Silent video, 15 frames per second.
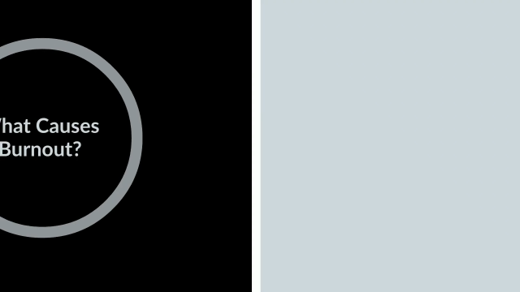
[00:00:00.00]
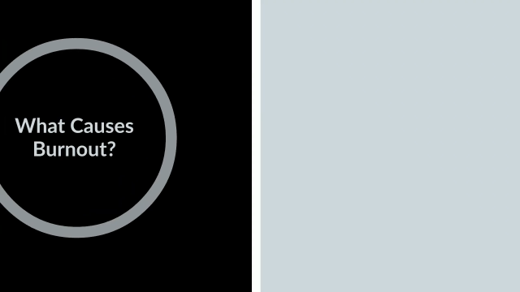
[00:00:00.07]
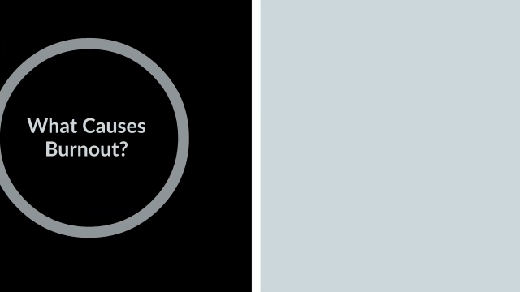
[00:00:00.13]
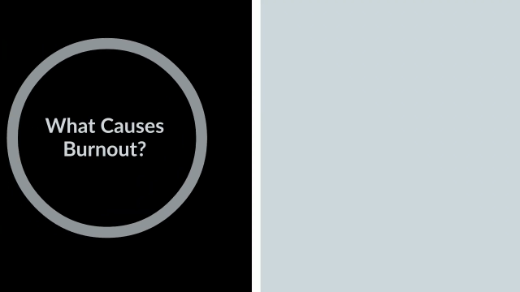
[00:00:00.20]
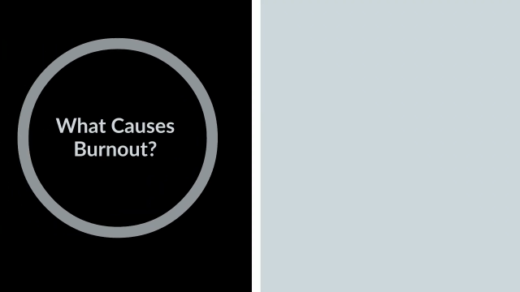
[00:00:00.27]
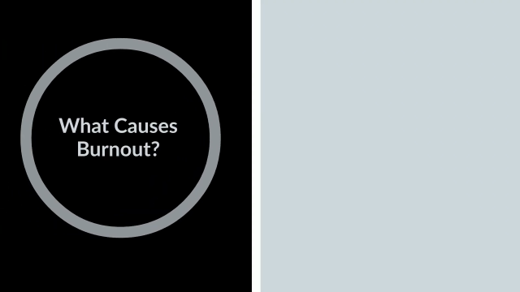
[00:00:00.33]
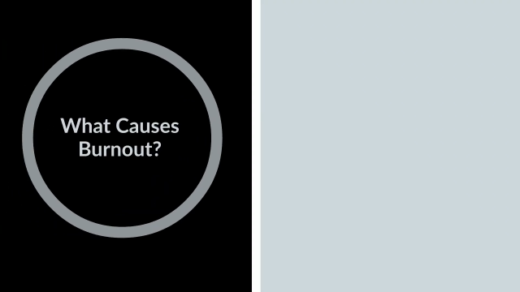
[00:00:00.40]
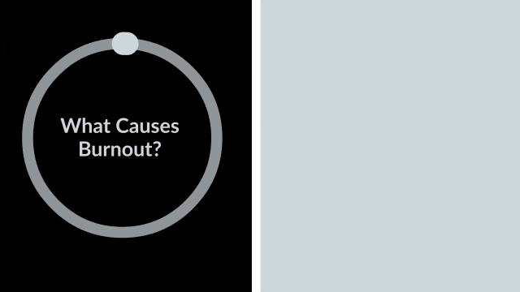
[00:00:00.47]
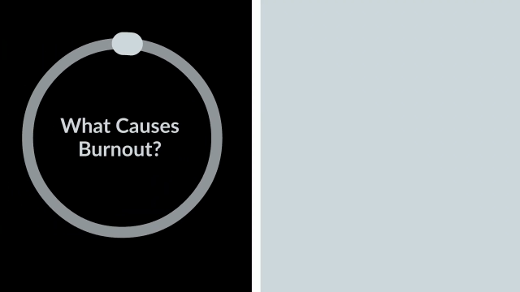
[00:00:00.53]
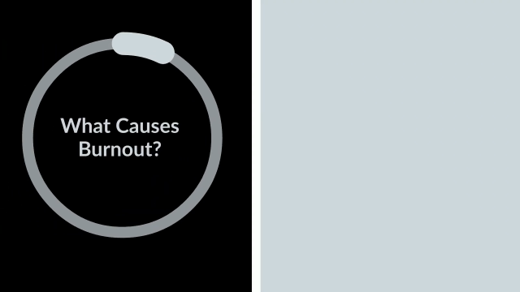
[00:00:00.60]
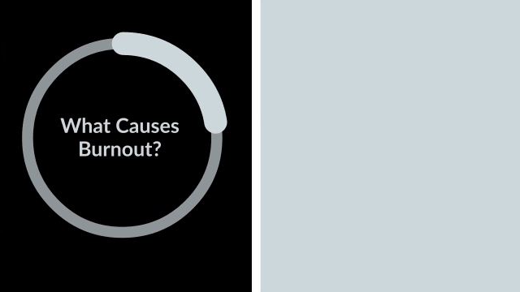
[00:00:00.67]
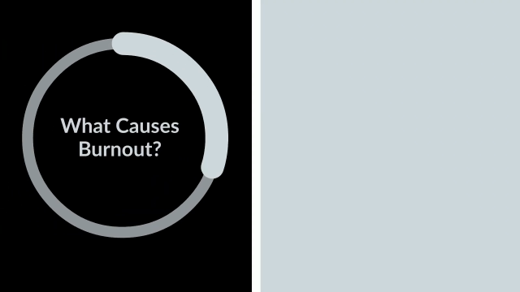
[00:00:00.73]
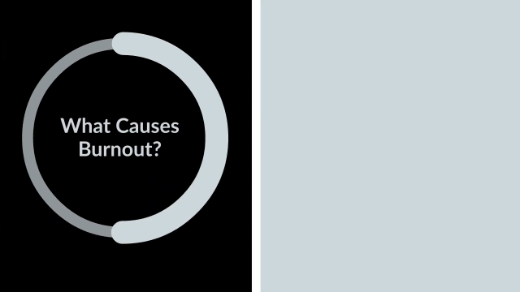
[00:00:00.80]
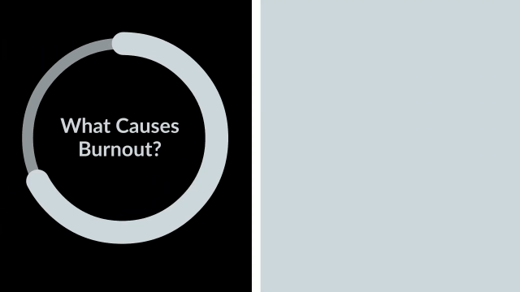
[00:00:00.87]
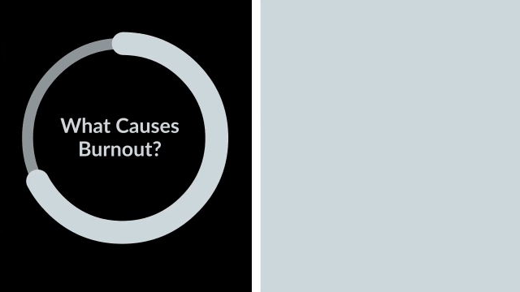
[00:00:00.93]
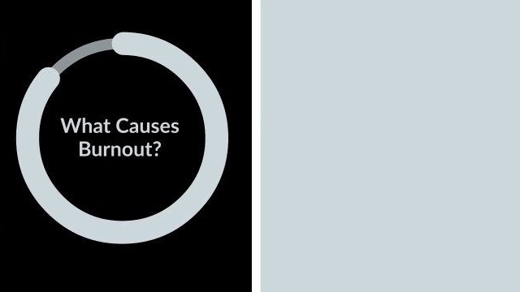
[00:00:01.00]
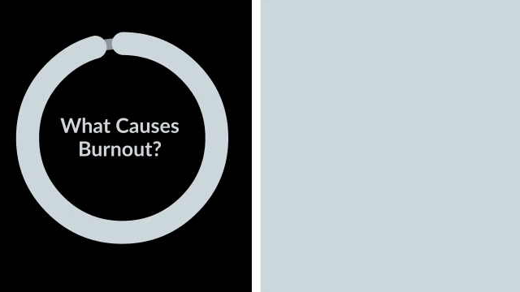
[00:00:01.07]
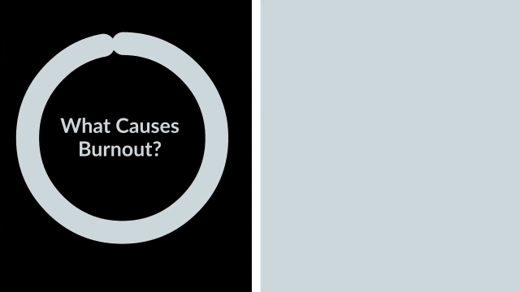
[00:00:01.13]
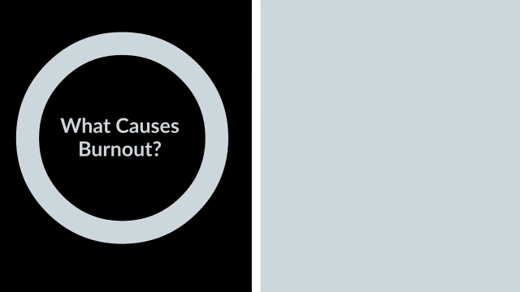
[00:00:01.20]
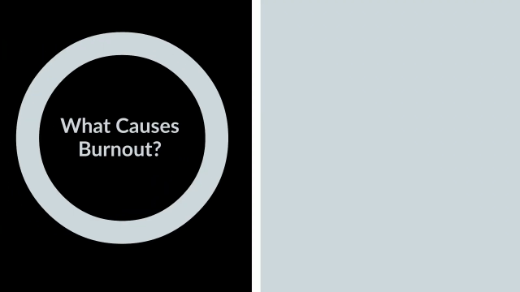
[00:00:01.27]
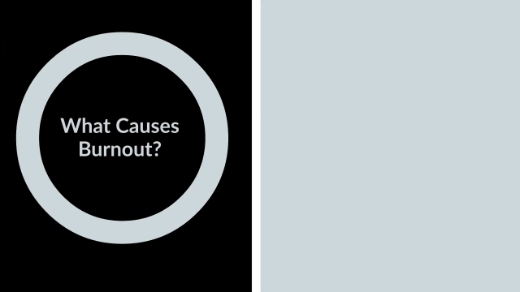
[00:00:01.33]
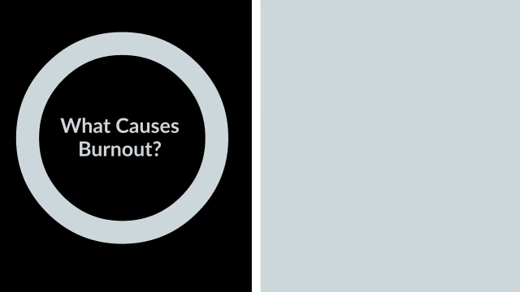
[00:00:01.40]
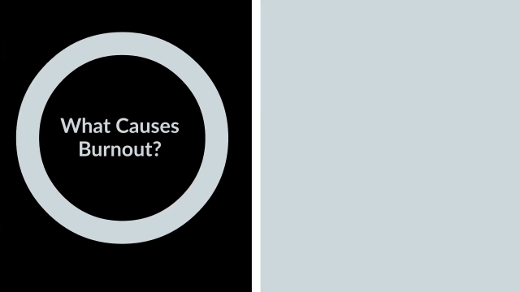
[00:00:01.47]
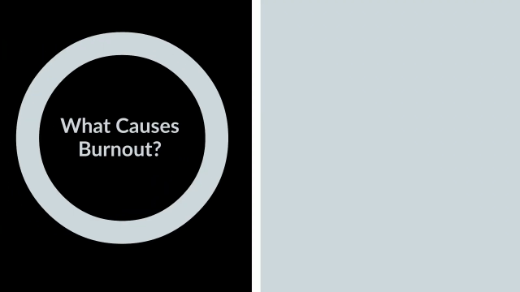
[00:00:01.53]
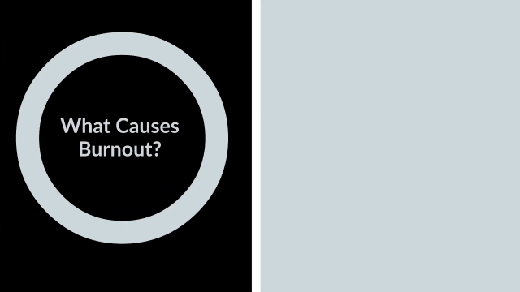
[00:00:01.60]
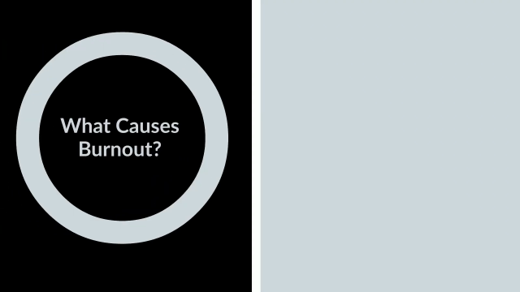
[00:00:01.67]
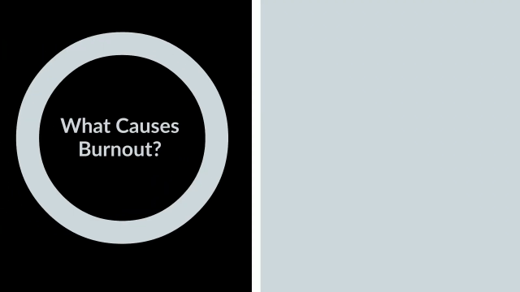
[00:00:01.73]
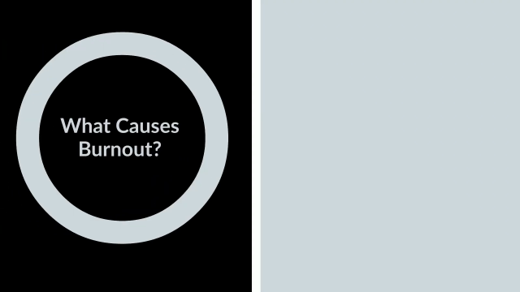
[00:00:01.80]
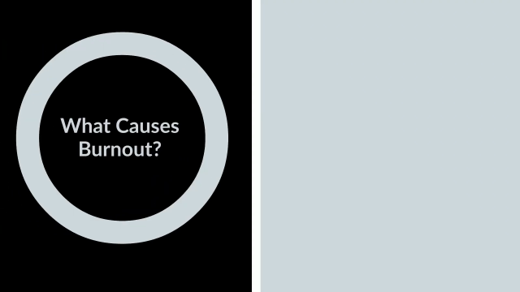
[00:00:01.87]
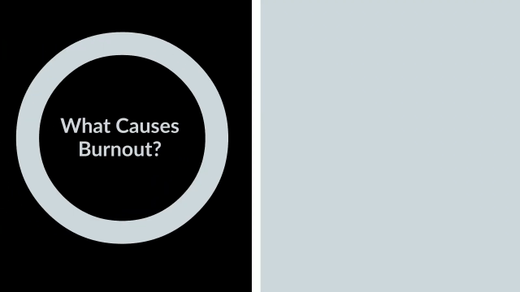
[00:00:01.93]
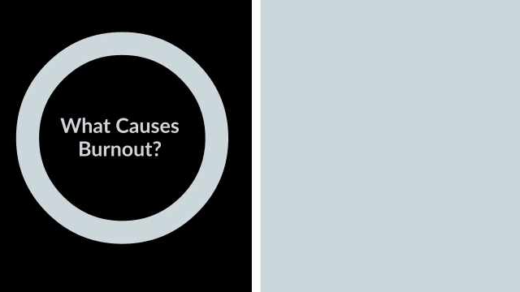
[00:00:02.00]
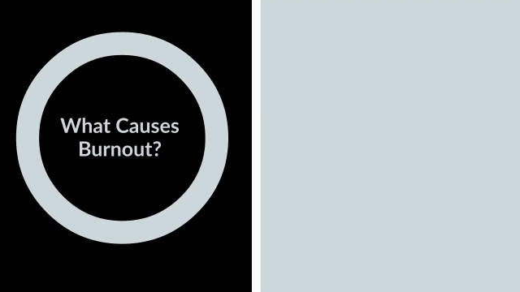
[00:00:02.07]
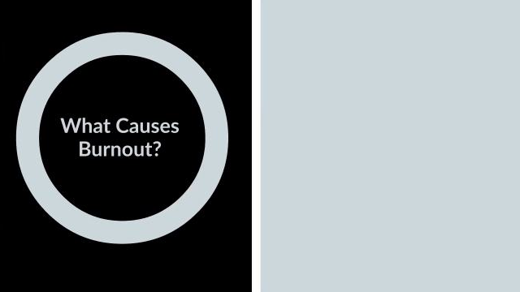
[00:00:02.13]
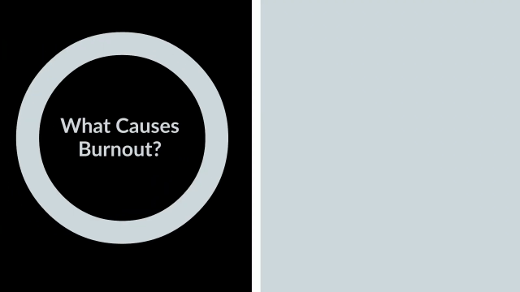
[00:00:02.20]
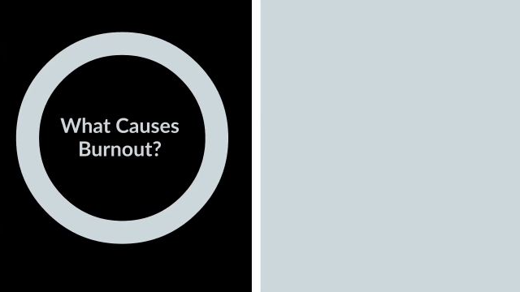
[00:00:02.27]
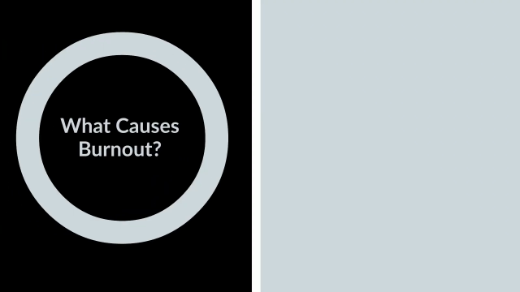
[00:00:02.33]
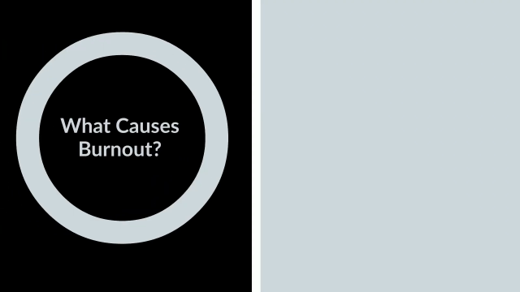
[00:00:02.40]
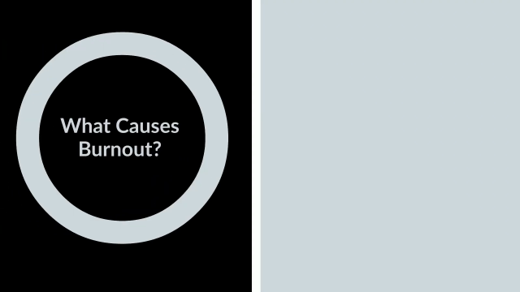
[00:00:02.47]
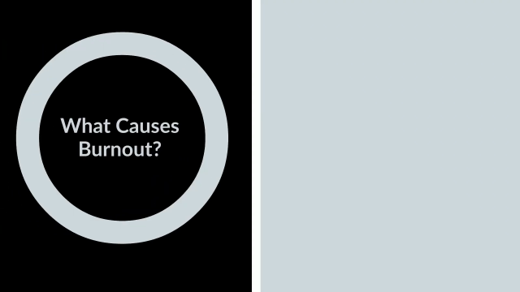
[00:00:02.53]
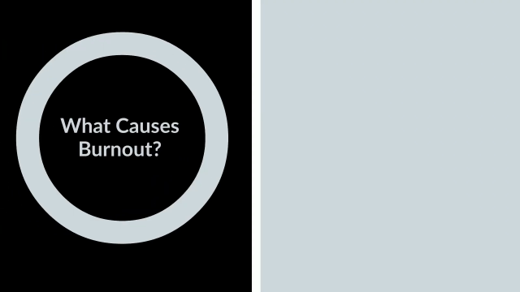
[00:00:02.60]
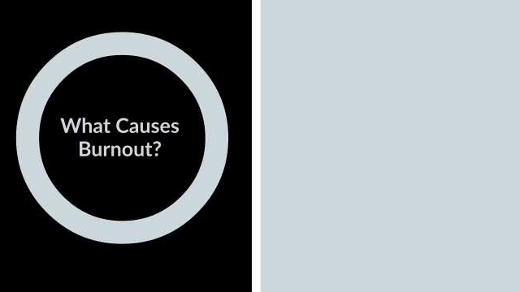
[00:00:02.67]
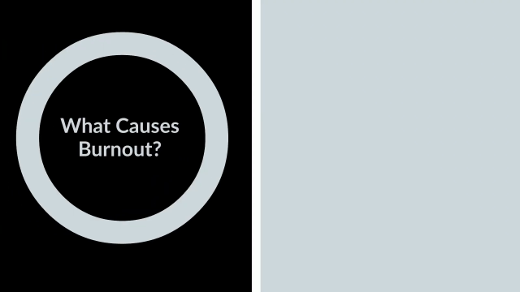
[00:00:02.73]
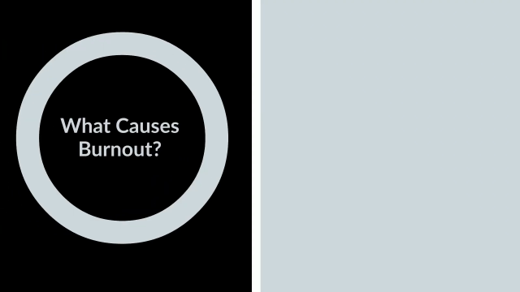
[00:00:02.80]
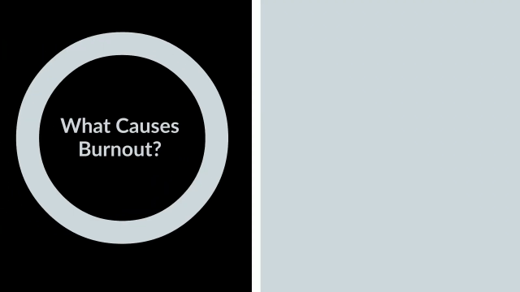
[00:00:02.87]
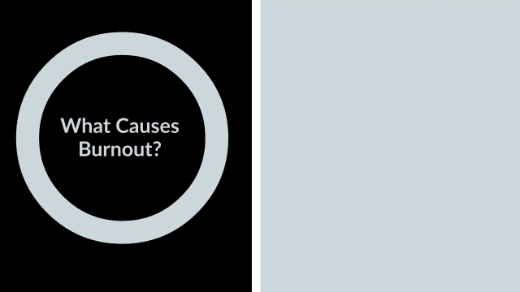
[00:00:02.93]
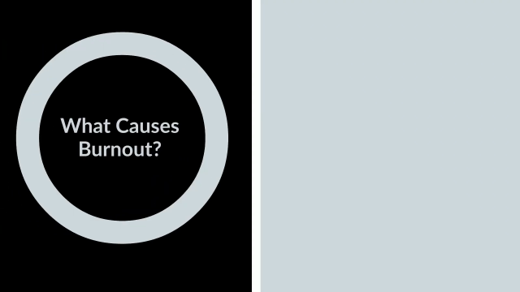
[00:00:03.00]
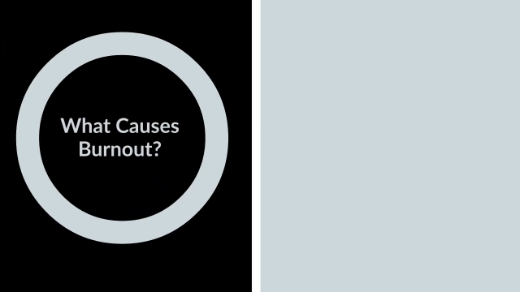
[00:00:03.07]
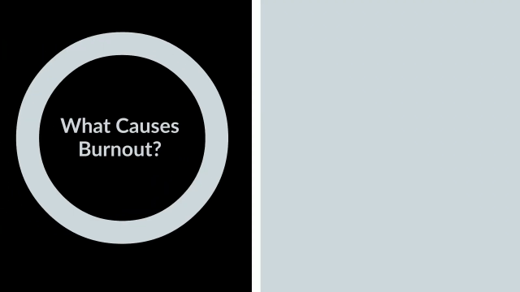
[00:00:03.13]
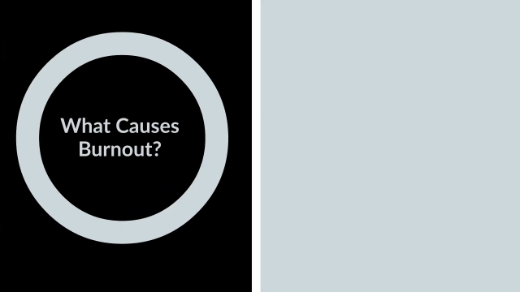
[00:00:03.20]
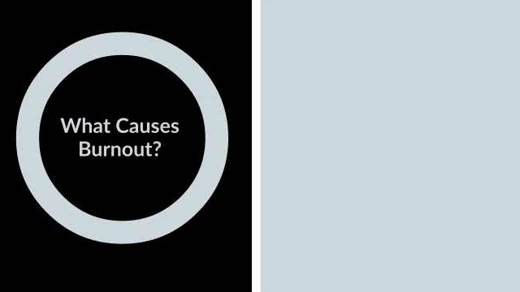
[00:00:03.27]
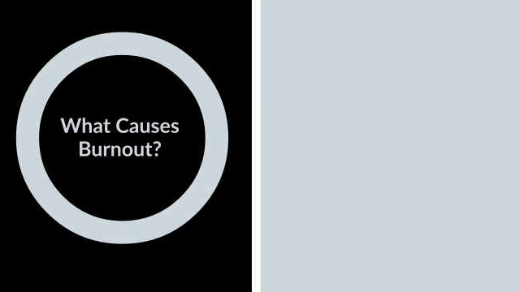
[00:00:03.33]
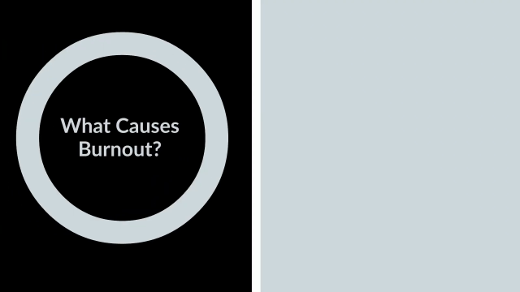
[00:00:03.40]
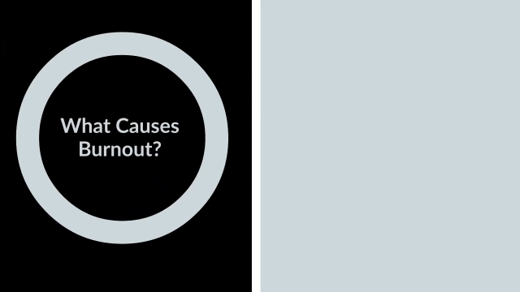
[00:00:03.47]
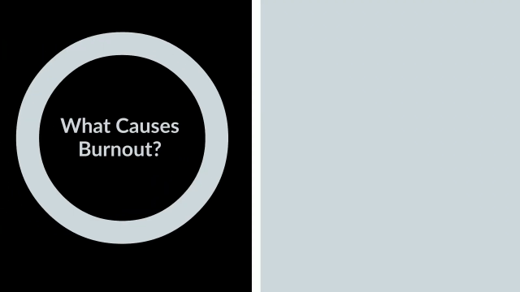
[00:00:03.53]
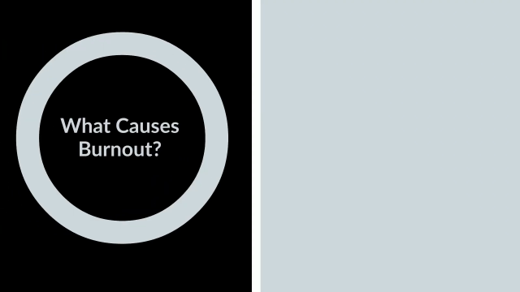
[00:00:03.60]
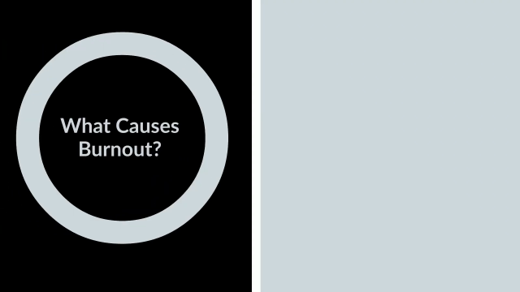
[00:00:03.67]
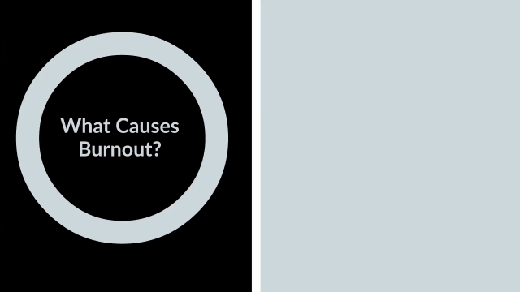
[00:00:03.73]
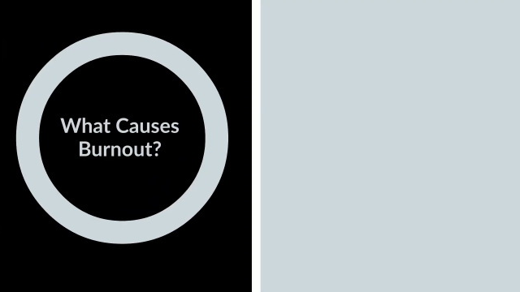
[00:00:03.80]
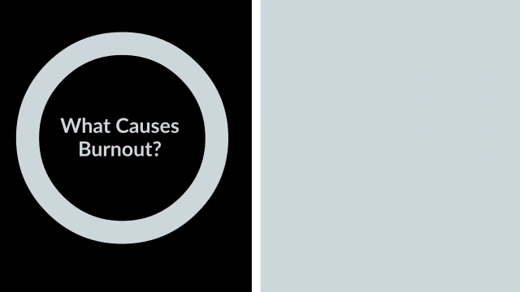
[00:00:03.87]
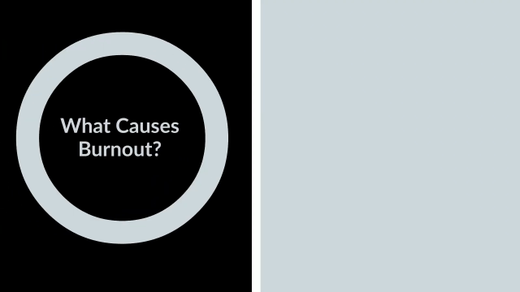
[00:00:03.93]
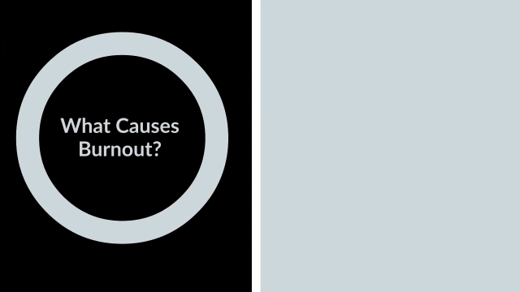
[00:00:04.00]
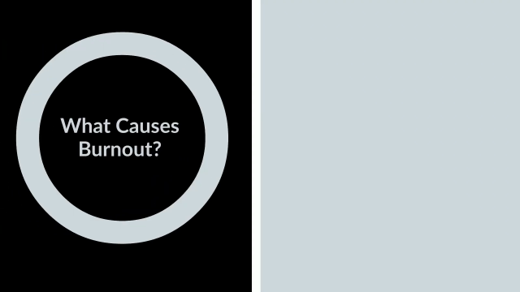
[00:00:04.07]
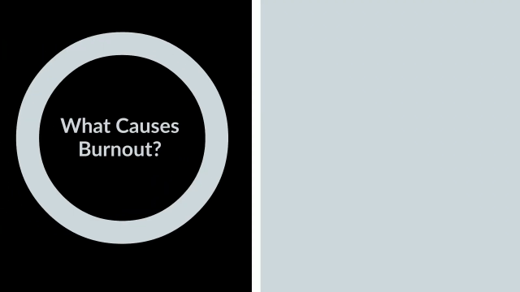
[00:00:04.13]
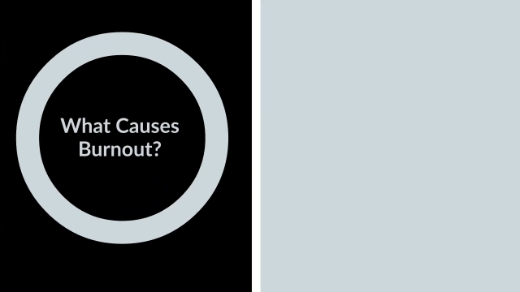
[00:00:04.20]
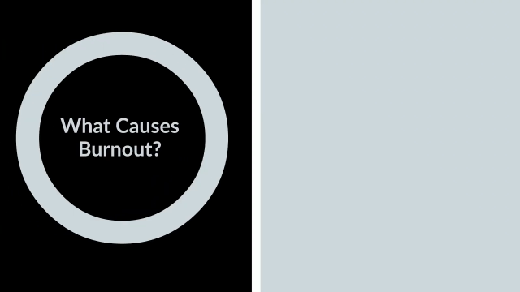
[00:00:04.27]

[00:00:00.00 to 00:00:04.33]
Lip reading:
[unreadable: no face in view]